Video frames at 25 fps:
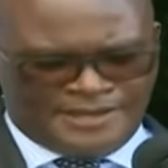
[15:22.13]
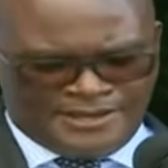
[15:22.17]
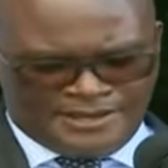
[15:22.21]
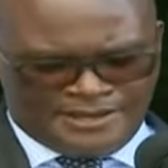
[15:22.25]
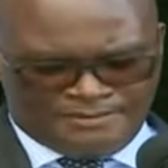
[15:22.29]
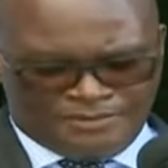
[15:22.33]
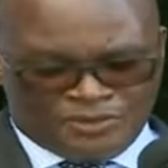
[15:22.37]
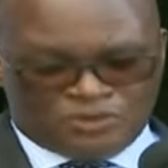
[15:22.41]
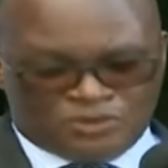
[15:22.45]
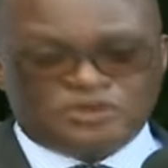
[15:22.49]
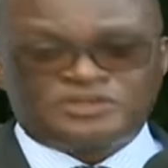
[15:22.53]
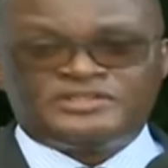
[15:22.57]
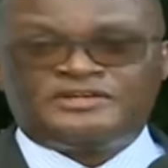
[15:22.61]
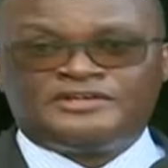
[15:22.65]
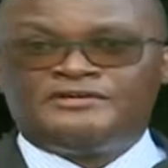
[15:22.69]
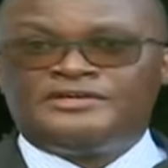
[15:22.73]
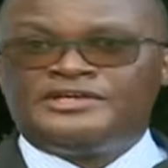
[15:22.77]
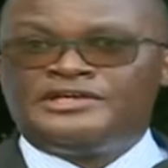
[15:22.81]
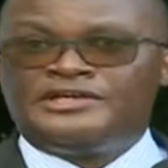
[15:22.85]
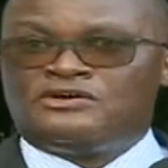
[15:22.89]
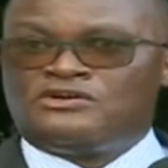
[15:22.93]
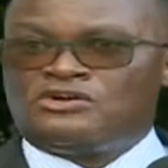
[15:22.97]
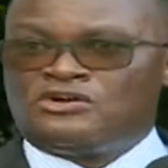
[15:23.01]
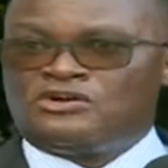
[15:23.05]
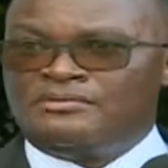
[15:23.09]
Because of
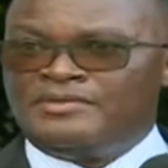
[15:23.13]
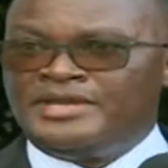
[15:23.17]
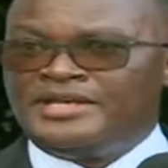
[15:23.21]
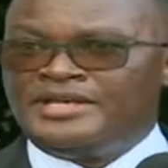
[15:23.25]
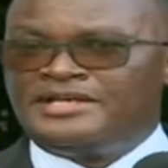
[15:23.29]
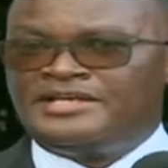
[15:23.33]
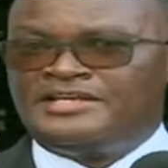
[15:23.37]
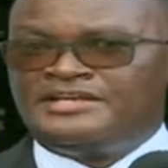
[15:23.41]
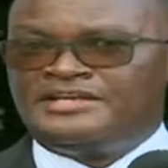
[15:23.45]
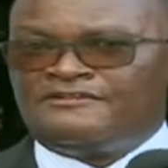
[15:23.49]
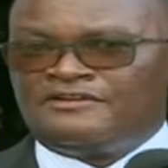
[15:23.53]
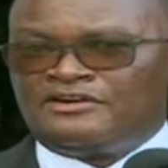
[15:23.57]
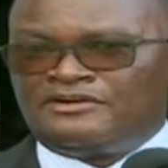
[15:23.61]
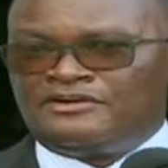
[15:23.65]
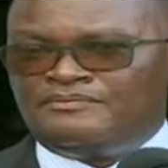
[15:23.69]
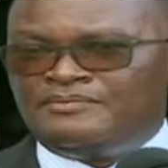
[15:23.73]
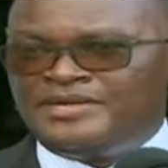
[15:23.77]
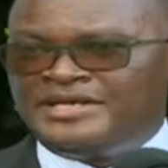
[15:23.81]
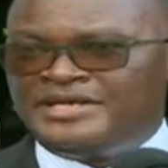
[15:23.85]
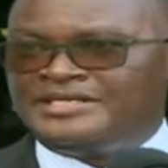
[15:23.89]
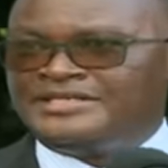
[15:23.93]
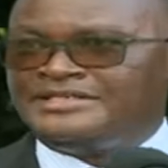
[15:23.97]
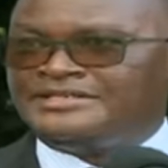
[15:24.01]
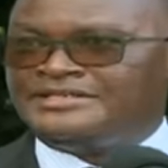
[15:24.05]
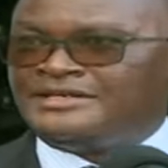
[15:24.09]
economic
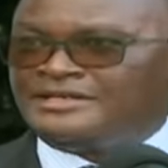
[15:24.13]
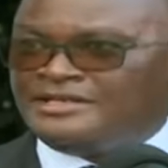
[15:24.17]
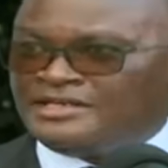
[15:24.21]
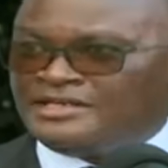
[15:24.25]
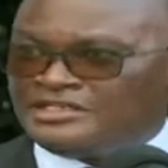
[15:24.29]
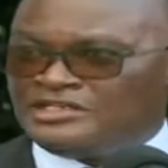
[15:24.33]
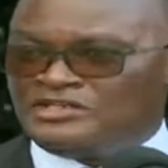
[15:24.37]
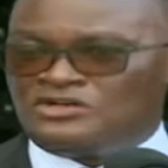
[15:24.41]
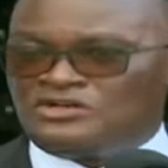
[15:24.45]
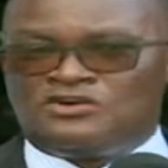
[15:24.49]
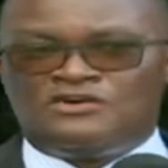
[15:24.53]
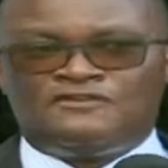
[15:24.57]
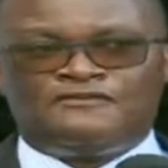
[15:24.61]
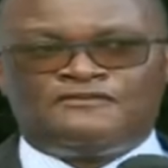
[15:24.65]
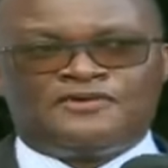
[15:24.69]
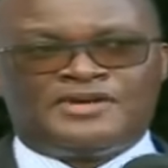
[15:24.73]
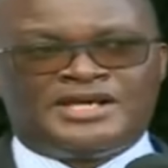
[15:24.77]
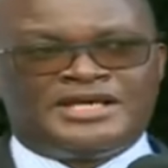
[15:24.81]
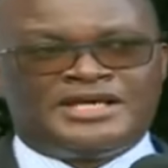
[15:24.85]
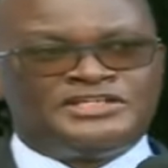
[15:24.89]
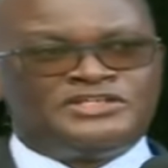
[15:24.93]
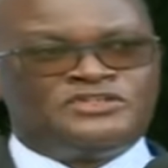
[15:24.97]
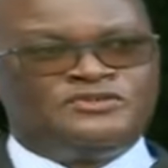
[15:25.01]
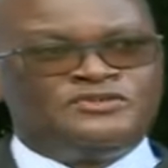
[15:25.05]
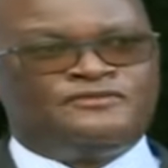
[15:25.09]
development is critical for
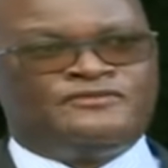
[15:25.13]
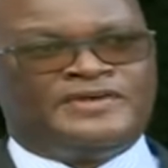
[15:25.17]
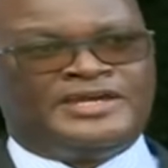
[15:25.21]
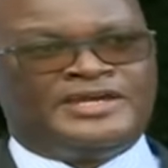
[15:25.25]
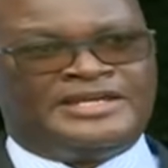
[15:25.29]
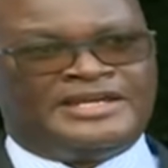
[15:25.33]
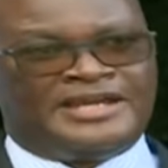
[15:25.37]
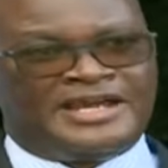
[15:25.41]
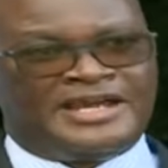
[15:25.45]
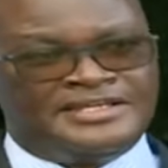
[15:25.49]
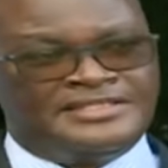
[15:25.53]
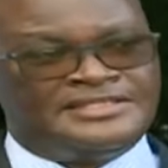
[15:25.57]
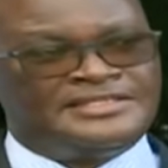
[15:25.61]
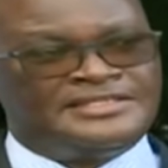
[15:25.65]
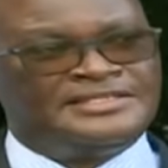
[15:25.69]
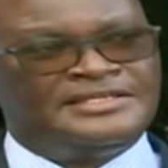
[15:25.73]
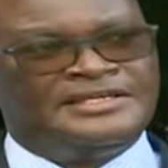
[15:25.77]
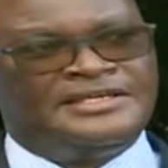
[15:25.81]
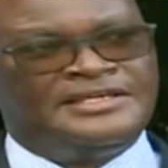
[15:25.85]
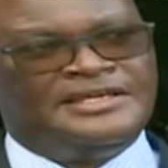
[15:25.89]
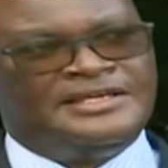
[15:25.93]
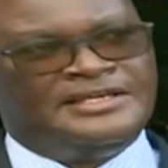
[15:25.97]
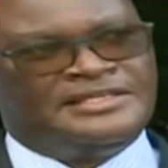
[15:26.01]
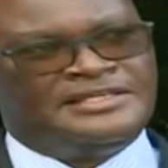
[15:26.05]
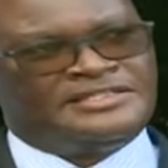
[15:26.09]
us to finance
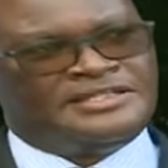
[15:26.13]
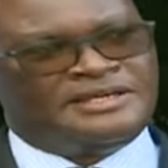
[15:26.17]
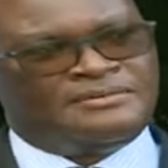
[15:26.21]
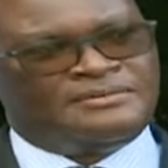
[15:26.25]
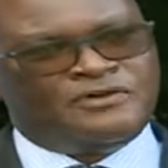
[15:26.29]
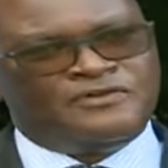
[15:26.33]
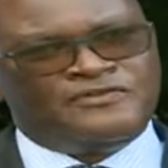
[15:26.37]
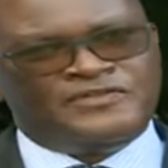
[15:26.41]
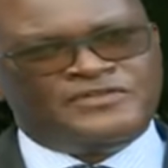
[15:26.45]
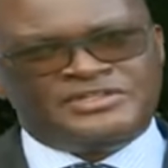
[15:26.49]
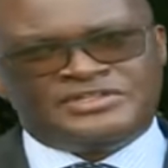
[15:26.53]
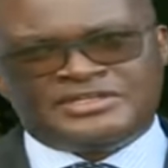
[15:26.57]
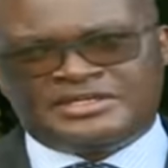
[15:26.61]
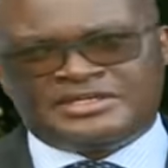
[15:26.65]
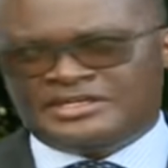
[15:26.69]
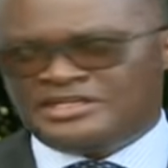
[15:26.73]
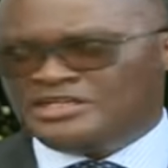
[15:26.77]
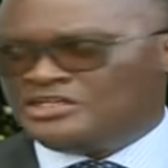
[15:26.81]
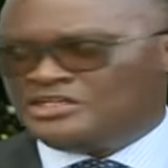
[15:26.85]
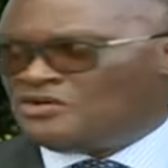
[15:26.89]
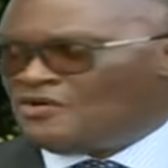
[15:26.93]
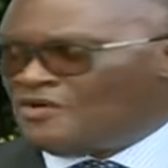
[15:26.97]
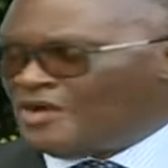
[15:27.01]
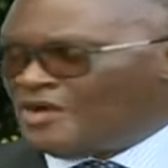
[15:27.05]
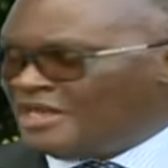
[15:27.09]
some of these
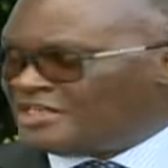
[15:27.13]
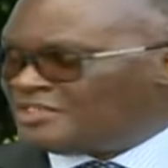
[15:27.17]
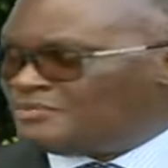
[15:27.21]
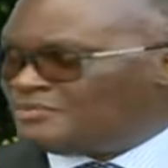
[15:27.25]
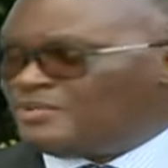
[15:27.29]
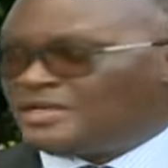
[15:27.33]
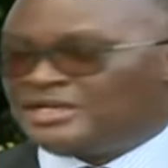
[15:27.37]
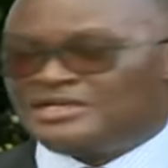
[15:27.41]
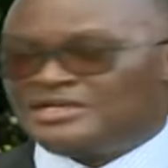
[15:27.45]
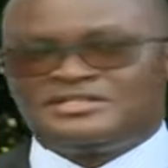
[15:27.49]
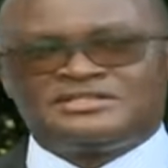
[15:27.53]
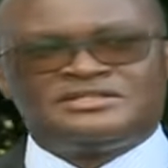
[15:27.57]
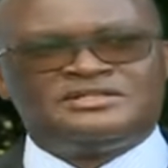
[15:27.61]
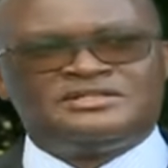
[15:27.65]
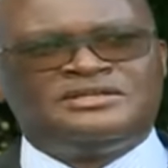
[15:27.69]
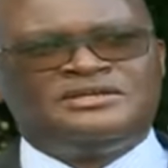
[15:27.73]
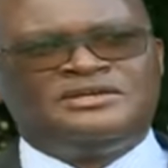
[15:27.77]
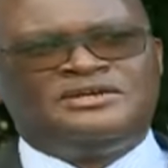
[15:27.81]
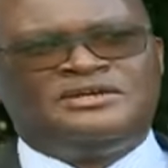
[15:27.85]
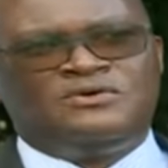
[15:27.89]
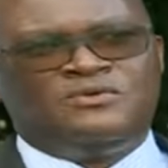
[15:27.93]
critical aspects